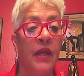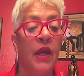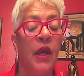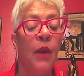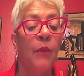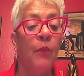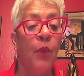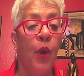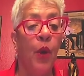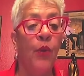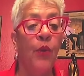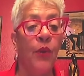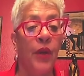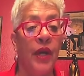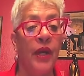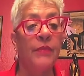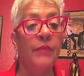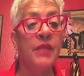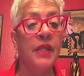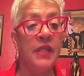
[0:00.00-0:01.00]

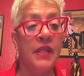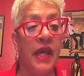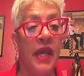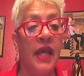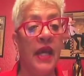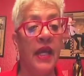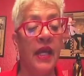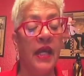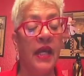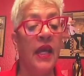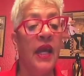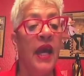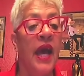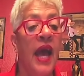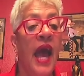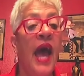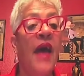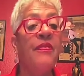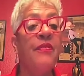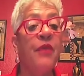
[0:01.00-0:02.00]
program today
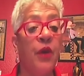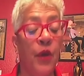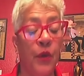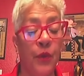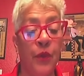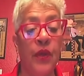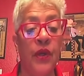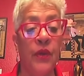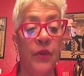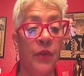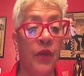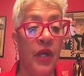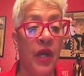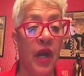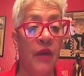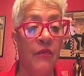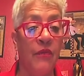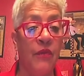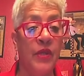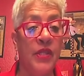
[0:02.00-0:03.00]
at the Career
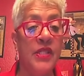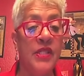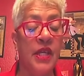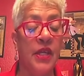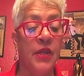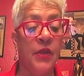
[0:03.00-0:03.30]
Recovery Center